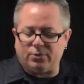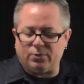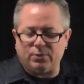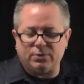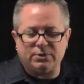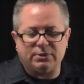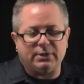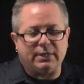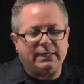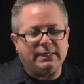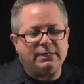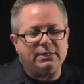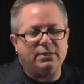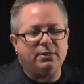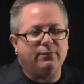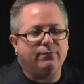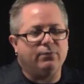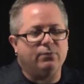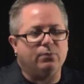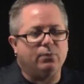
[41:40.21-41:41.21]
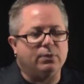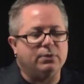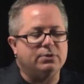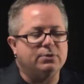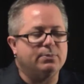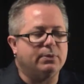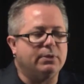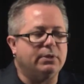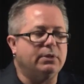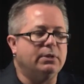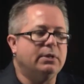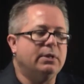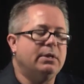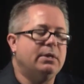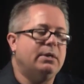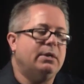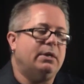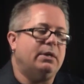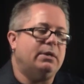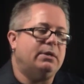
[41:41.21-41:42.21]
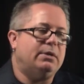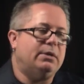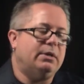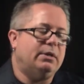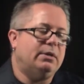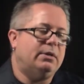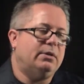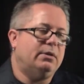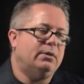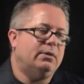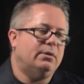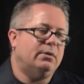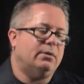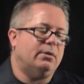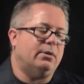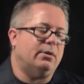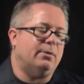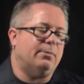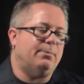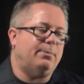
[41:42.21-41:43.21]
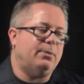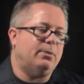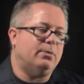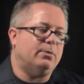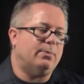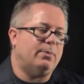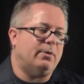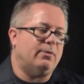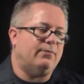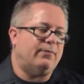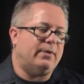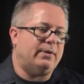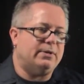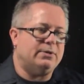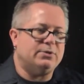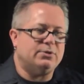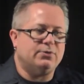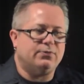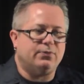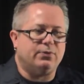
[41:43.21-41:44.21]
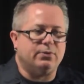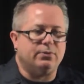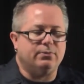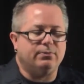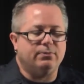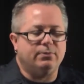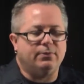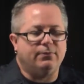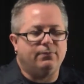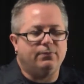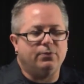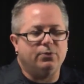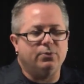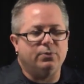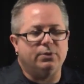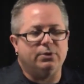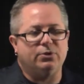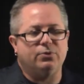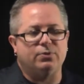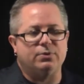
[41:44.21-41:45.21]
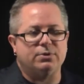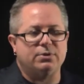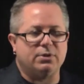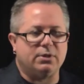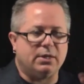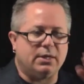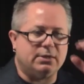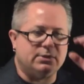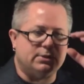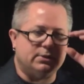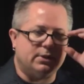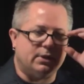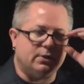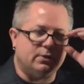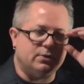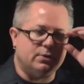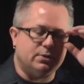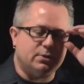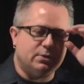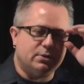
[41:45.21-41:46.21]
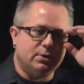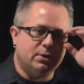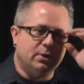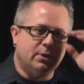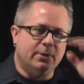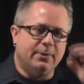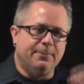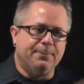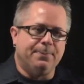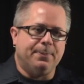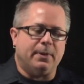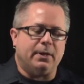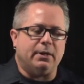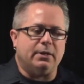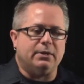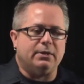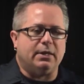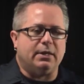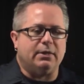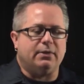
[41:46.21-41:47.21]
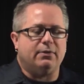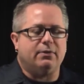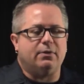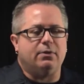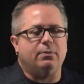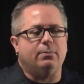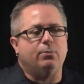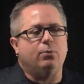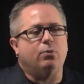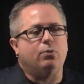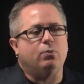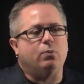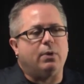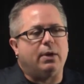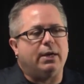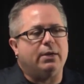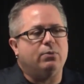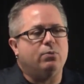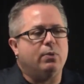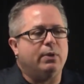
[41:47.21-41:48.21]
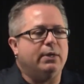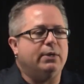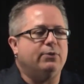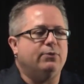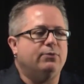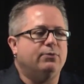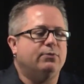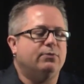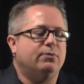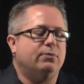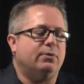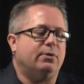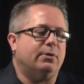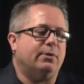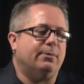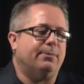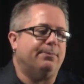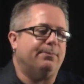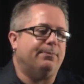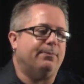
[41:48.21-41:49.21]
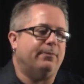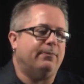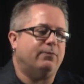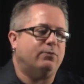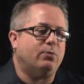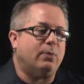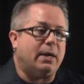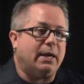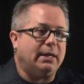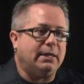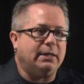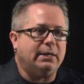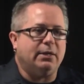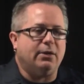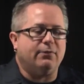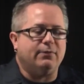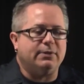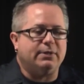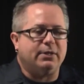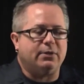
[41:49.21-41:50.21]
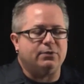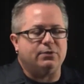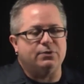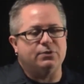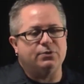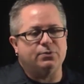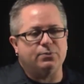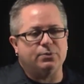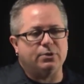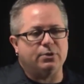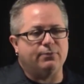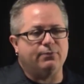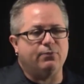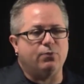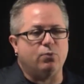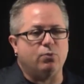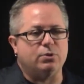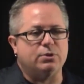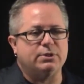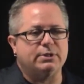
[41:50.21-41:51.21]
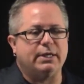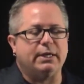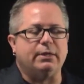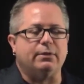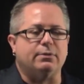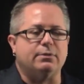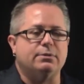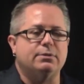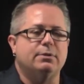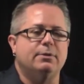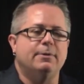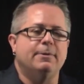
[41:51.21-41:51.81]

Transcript: There wasn't 8 different ones, but it did build upon foundations for the fluid crystallized intelligence, and it tested a more wide range variety of intelligences with the 4 scales.